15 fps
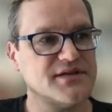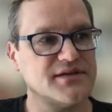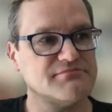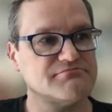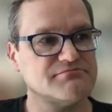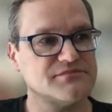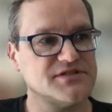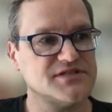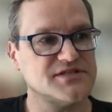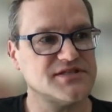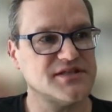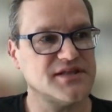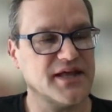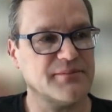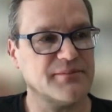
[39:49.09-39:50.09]
that
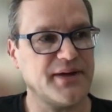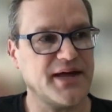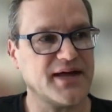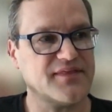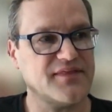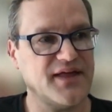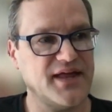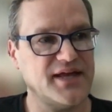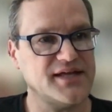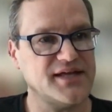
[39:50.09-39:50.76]
just like back then,